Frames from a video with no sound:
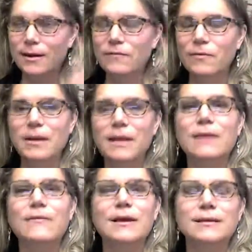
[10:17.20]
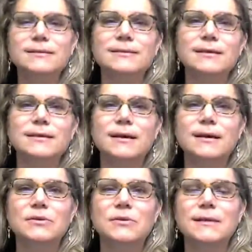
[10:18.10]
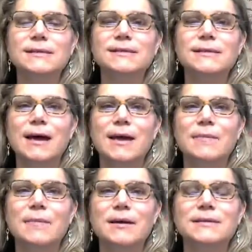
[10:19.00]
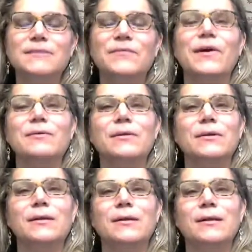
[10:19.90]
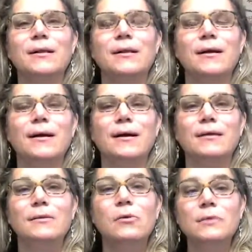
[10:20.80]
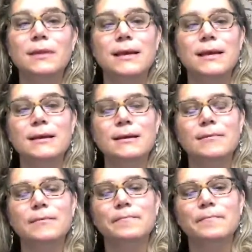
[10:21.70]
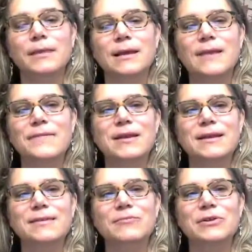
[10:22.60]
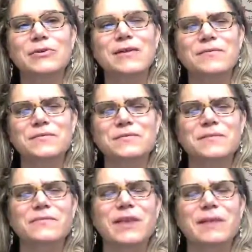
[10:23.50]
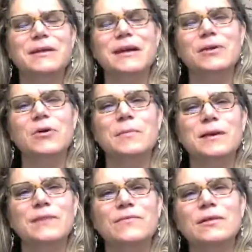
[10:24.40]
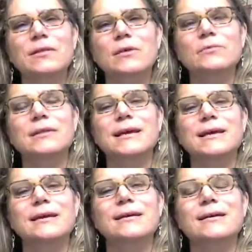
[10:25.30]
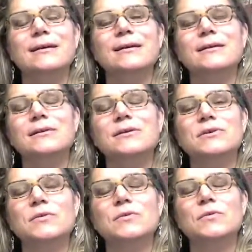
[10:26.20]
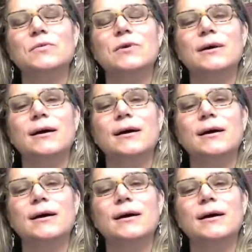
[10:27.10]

for many of us during this time, it has felt lonely. Even when you have some family at home, it can feel lonely to